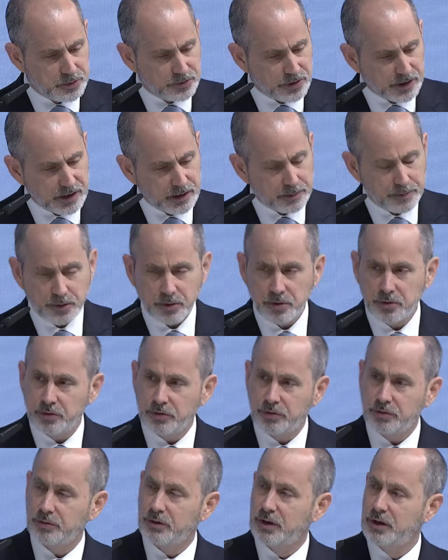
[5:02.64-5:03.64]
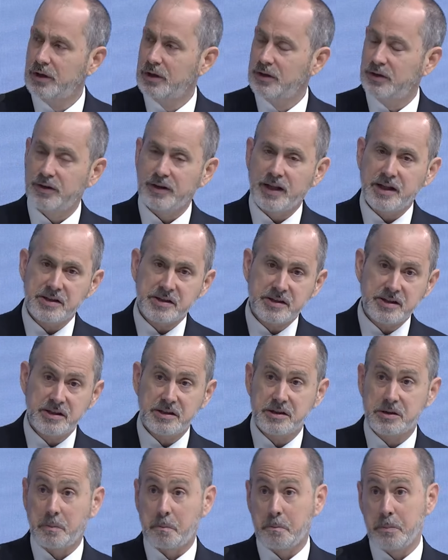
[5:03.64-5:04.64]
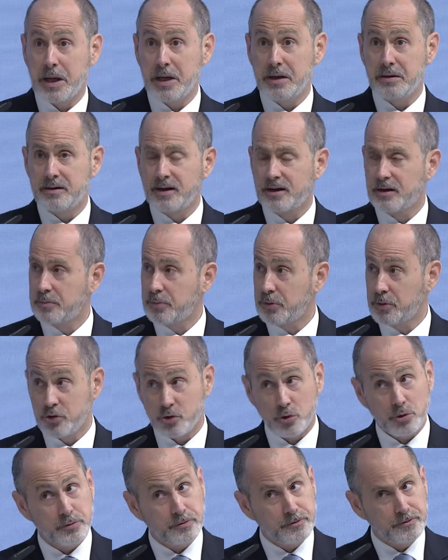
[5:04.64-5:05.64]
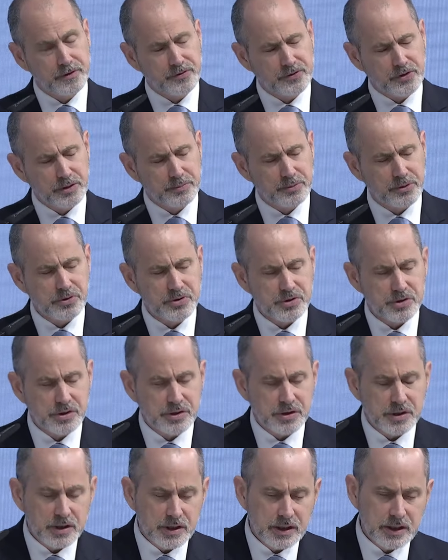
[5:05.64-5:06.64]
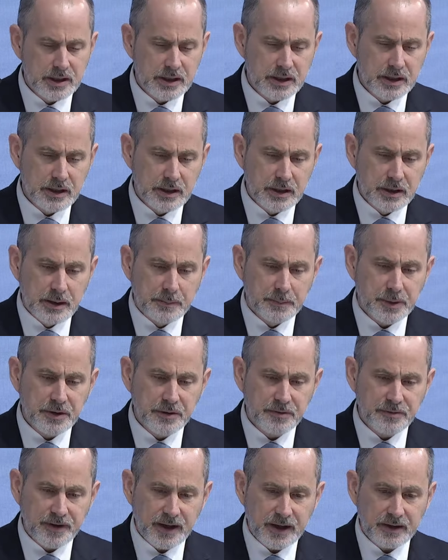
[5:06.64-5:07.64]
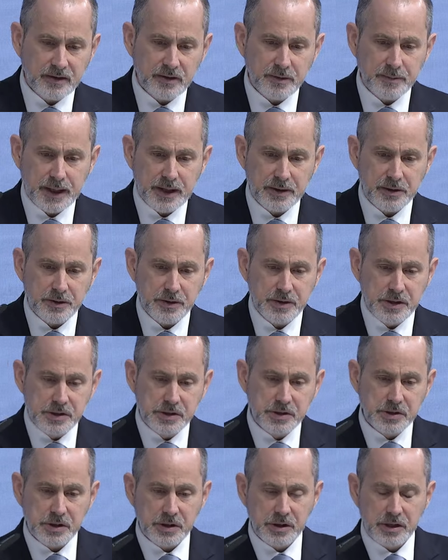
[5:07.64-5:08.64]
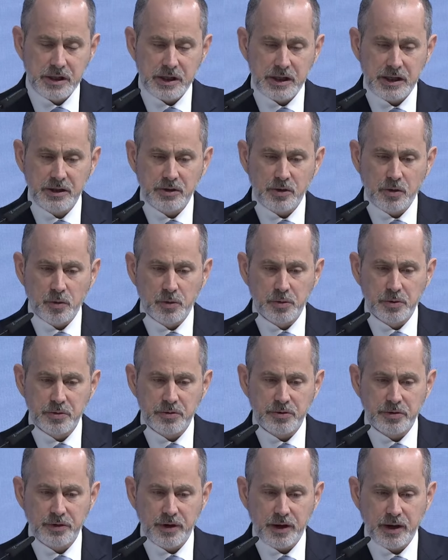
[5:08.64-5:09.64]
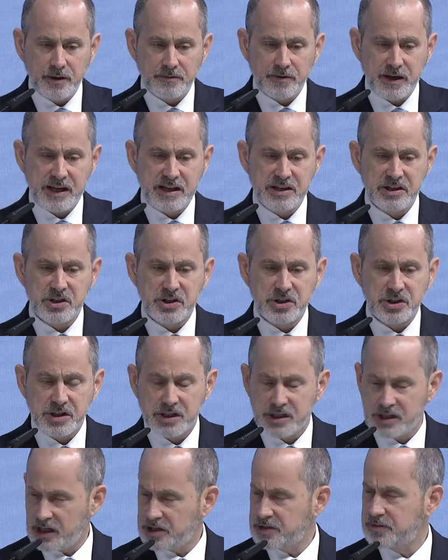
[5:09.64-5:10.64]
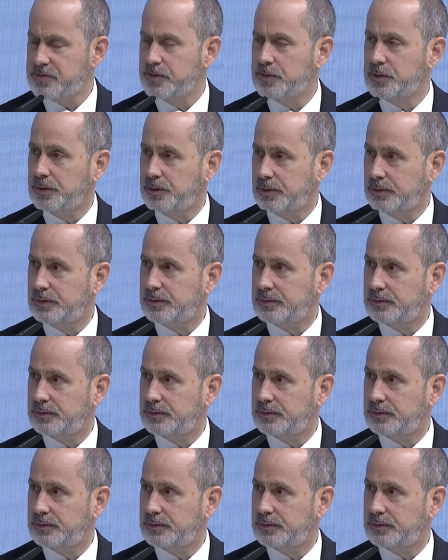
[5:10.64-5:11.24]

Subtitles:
will take an approach, the United States may take an approach, or 50 approaches. But the fact of the matter is, in order to have a successful